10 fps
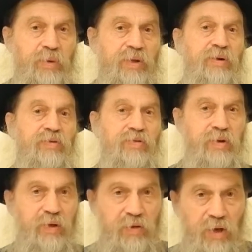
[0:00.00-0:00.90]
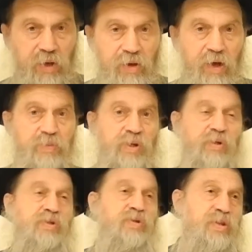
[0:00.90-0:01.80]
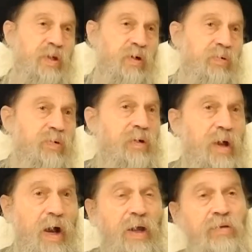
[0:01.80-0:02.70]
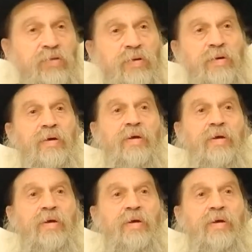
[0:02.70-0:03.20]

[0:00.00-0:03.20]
but there's at times also snow, ice.